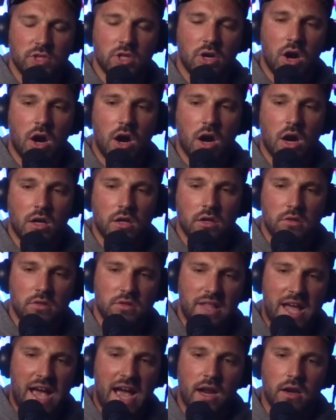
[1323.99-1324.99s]
a dog
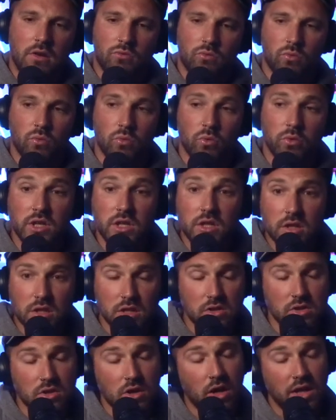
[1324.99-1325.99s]
that
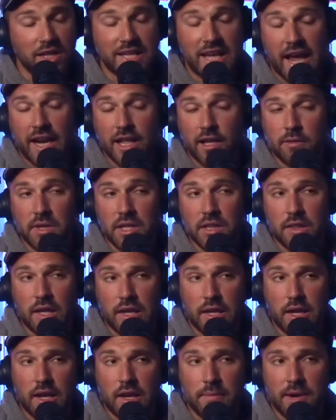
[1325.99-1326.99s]
really started getting me
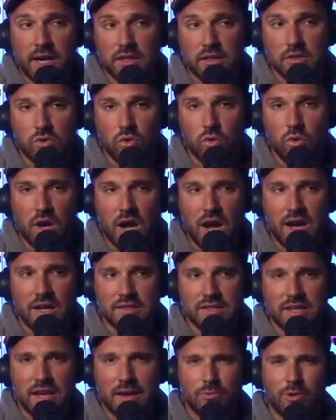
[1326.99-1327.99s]
thinking about this whole
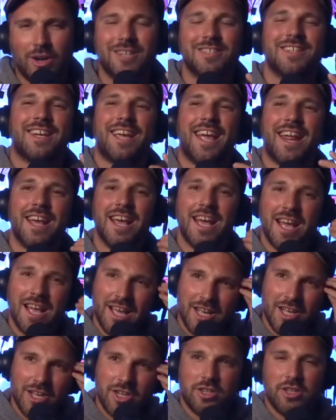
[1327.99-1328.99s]
concept, right? Because again,
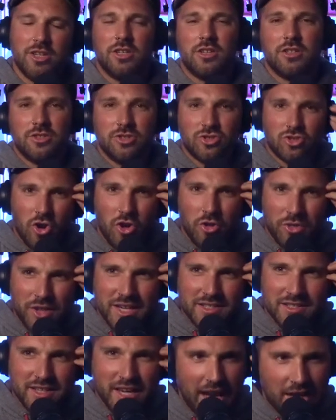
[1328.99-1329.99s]
these are all
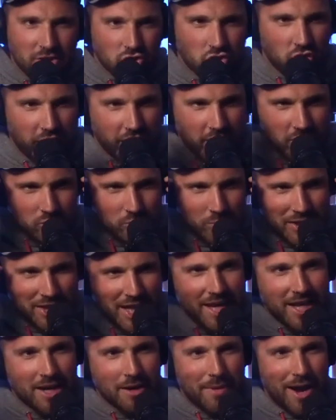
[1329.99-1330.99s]
things like as trainers we
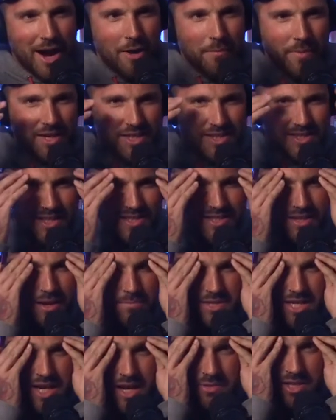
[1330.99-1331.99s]
think about but it's like
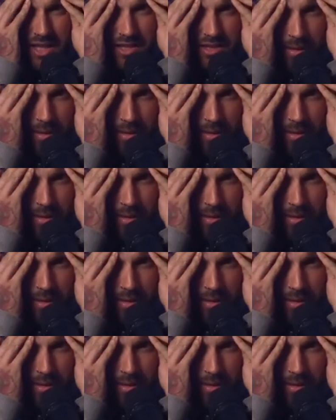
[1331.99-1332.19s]
sometimes like